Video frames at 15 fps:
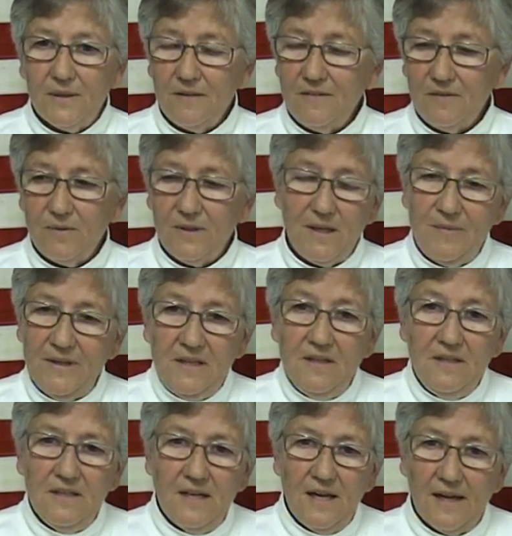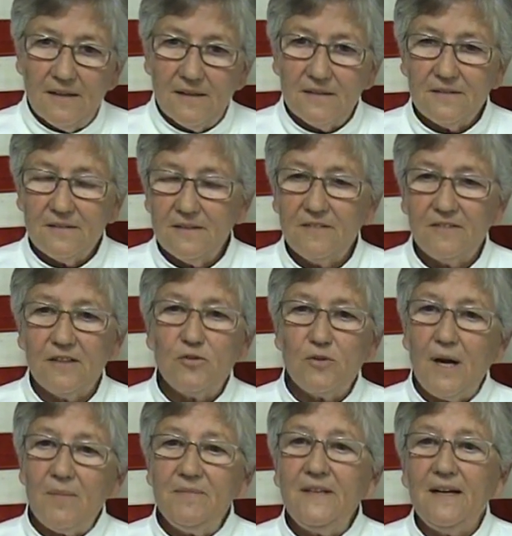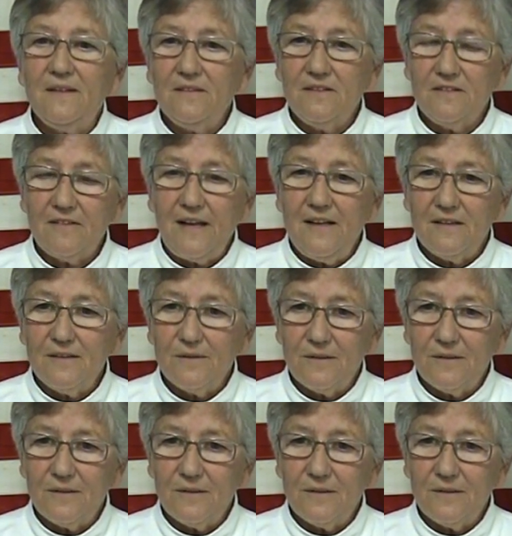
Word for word: I said, well, I'm in Indiana. They said, drop down to St.